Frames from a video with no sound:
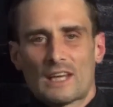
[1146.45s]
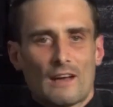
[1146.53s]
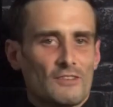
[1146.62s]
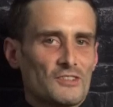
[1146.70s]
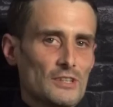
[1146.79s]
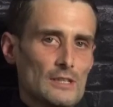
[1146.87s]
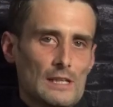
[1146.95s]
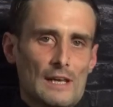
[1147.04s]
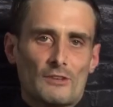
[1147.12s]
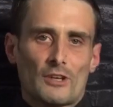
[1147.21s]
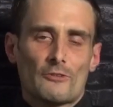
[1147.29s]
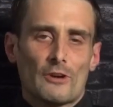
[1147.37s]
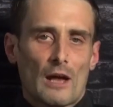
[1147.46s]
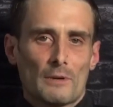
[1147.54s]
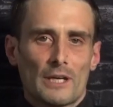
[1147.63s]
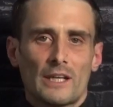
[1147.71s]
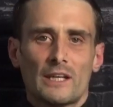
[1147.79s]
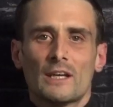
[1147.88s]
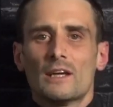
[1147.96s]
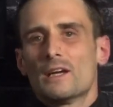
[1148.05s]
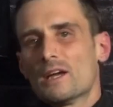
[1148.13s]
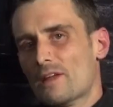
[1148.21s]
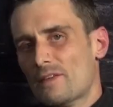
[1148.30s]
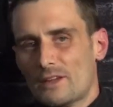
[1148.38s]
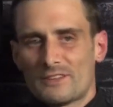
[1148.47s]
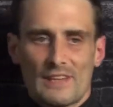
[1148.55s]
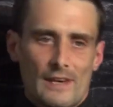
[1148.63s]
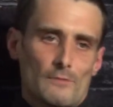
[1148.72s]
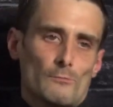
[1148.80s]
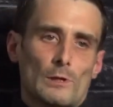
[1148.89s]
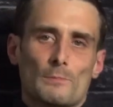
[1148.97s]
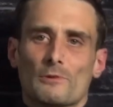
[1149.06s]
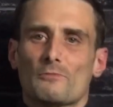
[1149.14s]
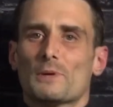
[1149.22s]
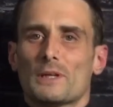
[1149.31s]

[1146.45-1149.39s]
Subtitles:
obviously he'll have another nominee, and then Senate will approve.